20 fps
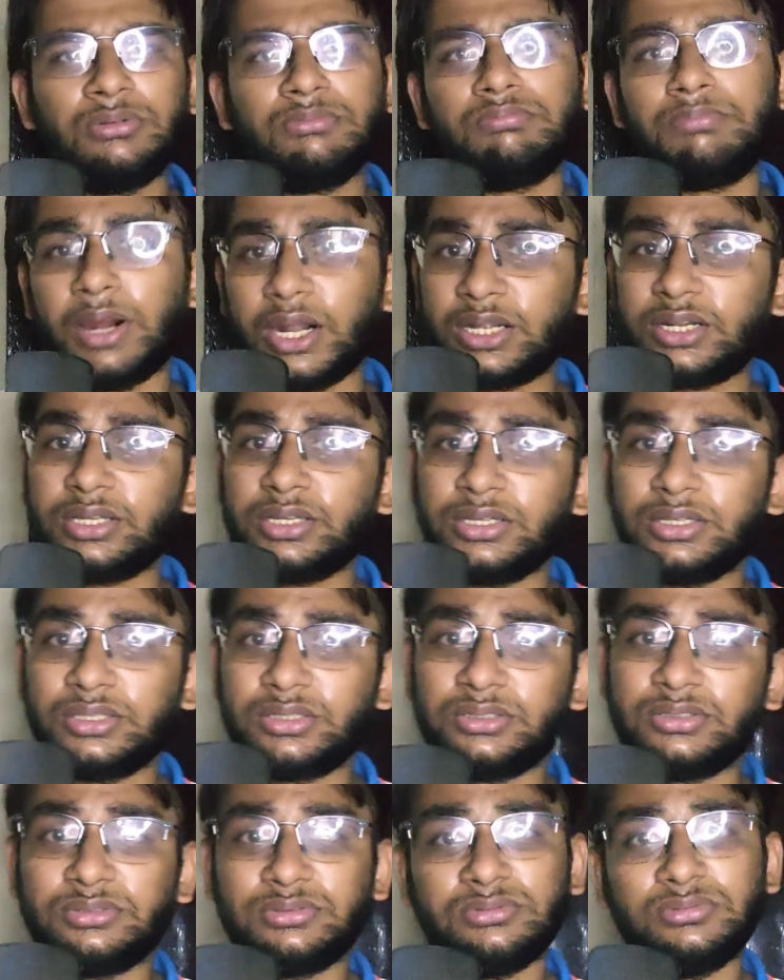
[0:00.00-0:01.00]
But
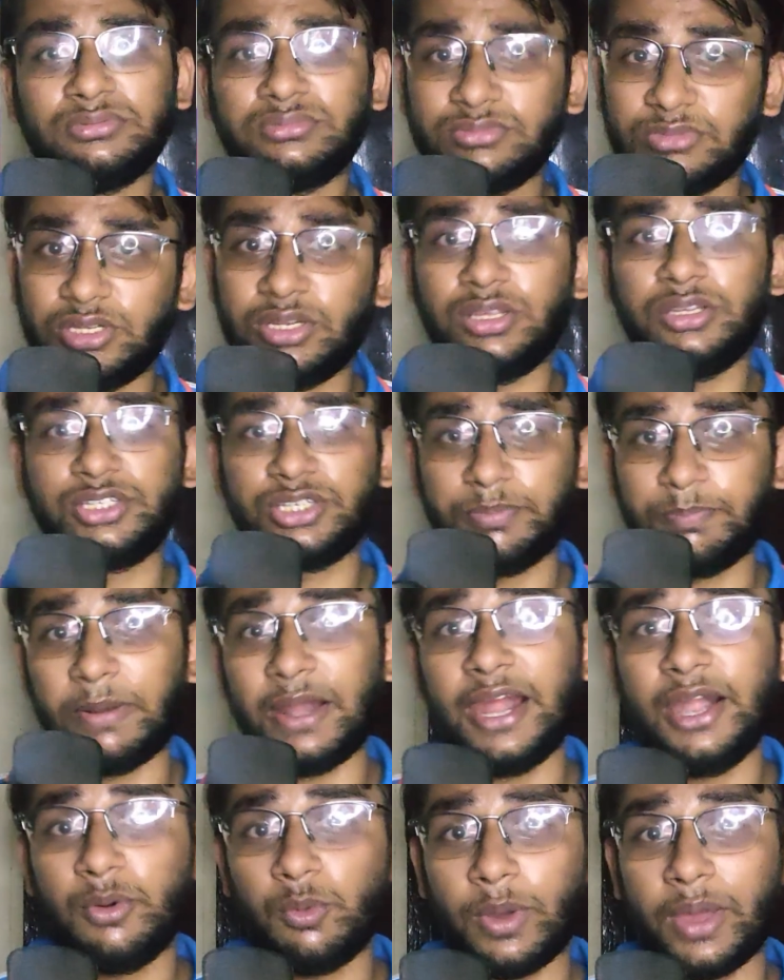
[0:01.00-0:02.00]
she
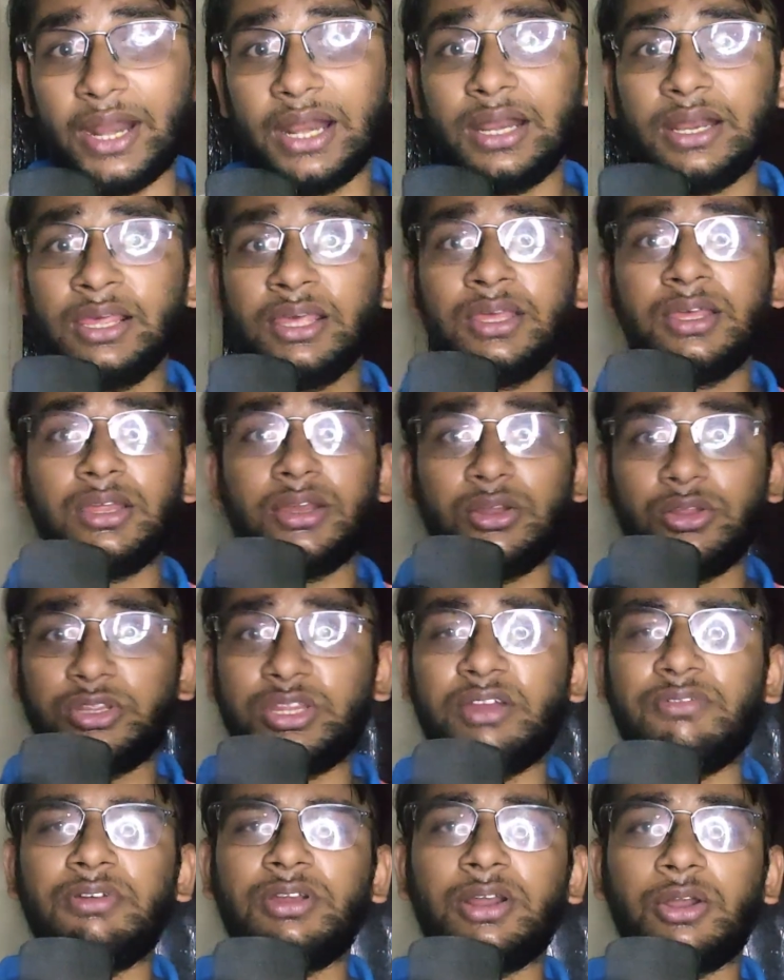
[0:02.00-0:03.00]
played well.
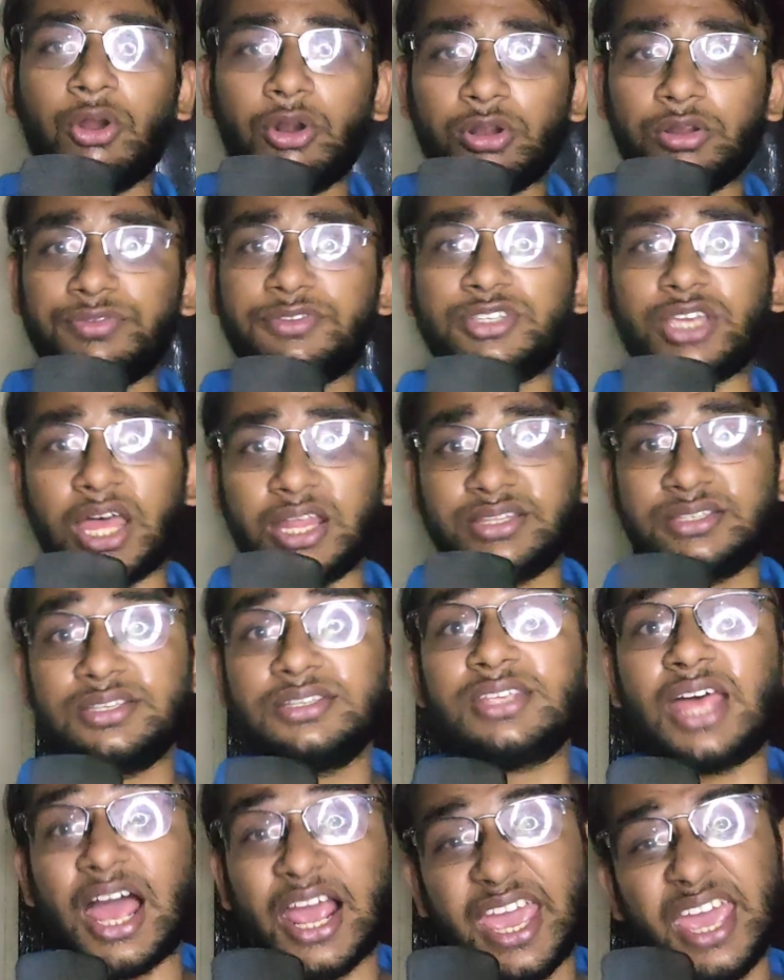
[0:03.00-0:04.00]
There were a lot of
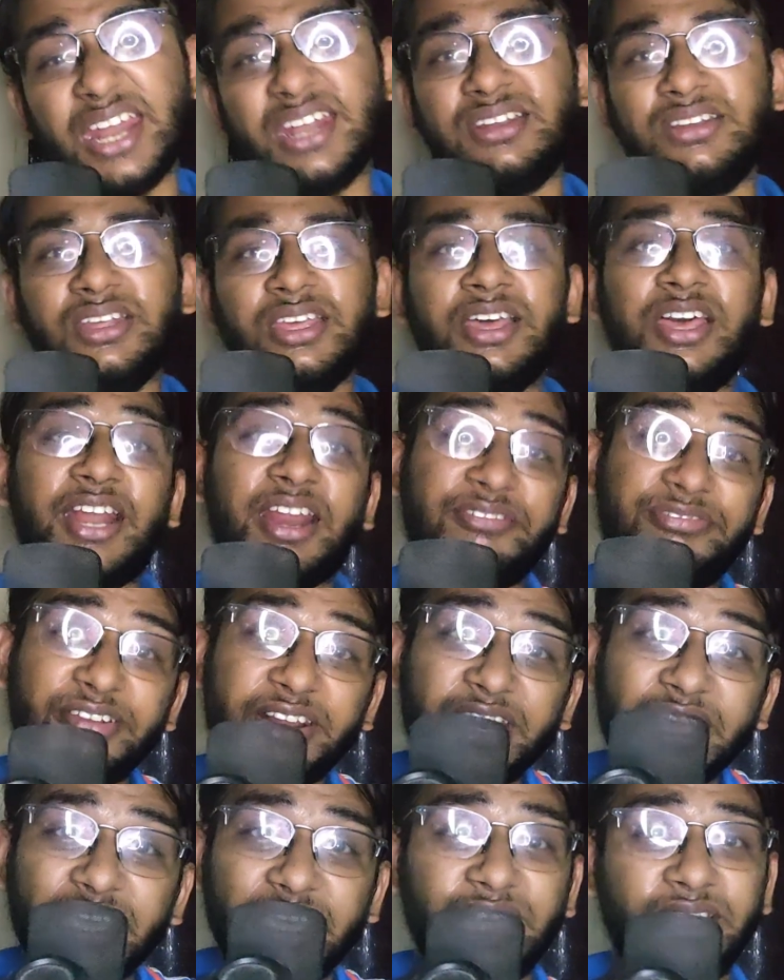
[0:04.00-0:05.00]
chances. Again,
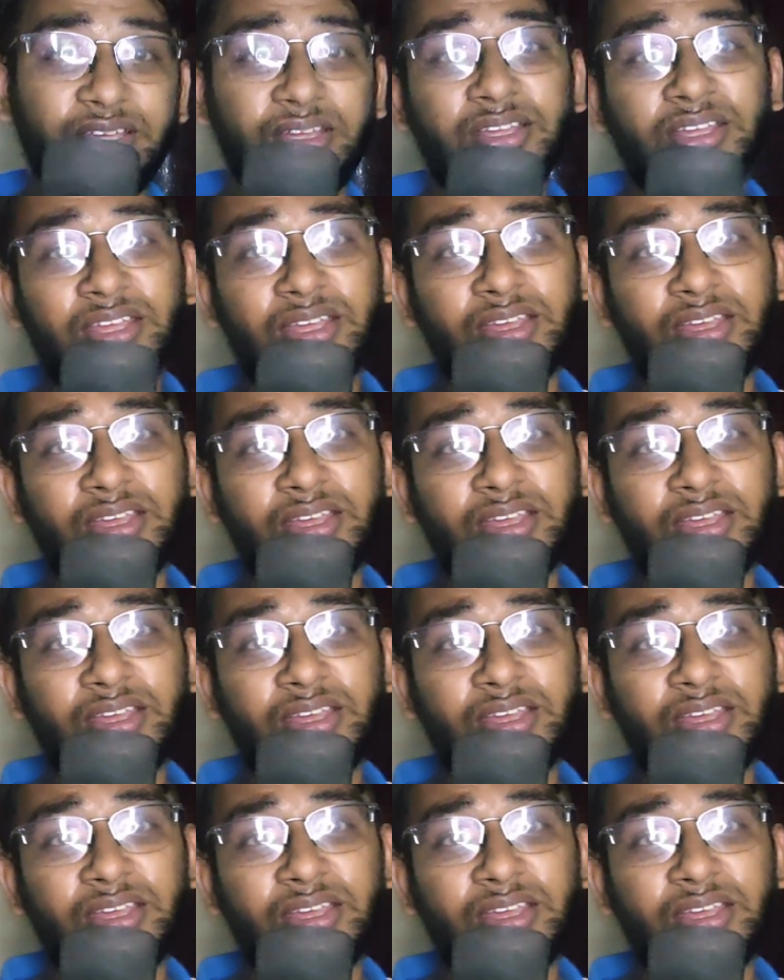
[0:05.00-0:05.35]
refereeing.